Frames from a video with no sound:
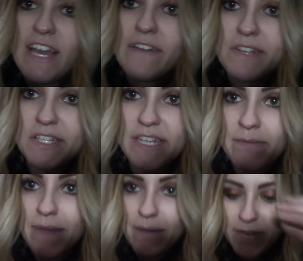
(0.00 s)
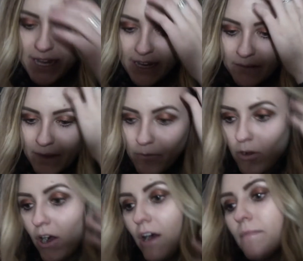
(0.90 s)
have this same map hanging on my
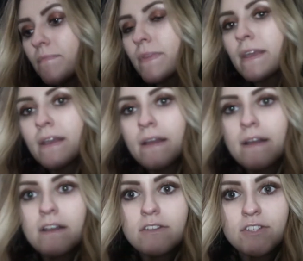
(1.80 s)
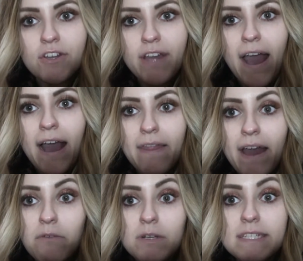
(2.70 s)
wall. So yeah,
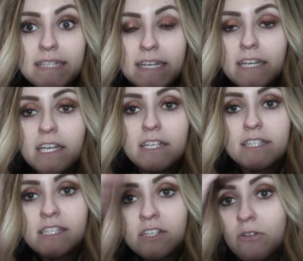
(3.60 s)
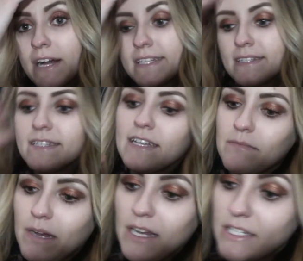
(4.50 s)
that was the Quest Dean
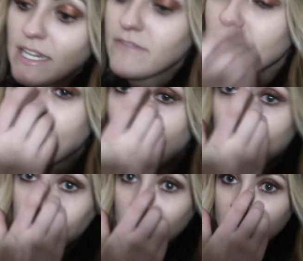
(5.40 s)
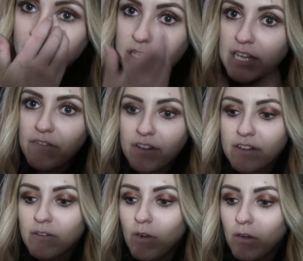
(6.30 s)
box. In my opinion, it was
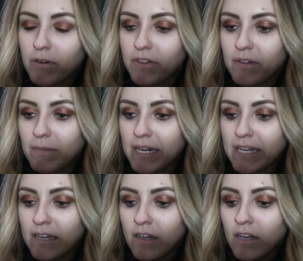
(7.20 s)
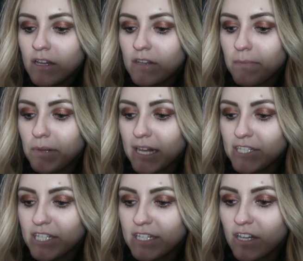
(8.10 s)
definitely well worth the money. The
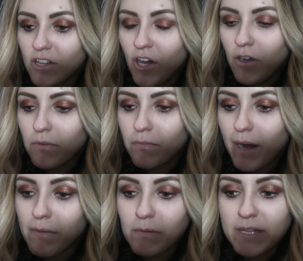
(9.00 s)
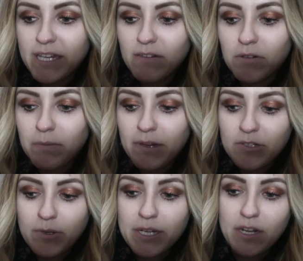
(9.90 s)
plushies alone probably equaled about
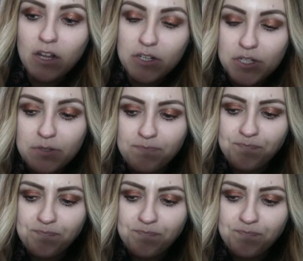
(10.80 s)
$20